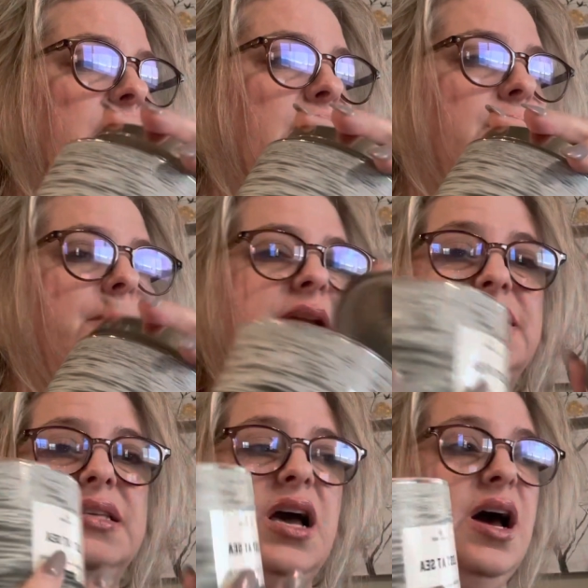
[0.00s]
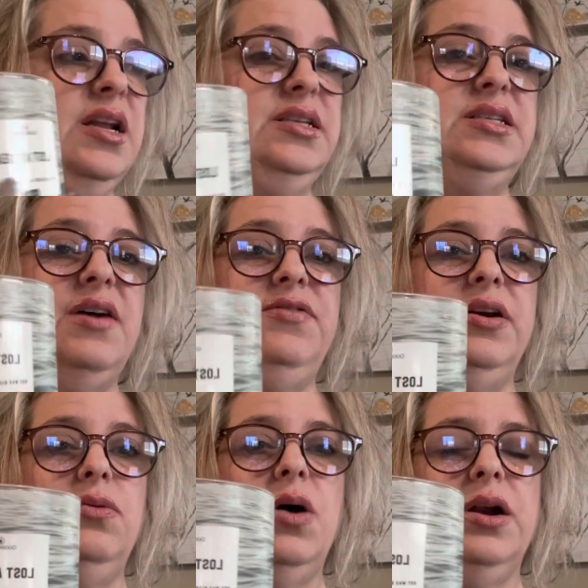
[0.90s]
but it's got a
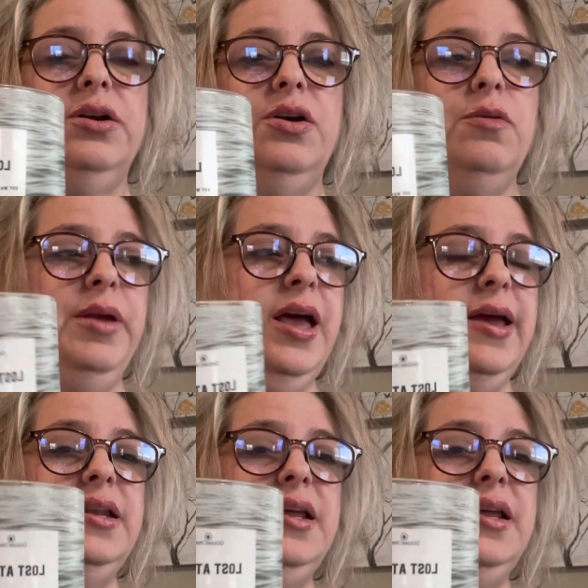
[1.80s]
definite water note behind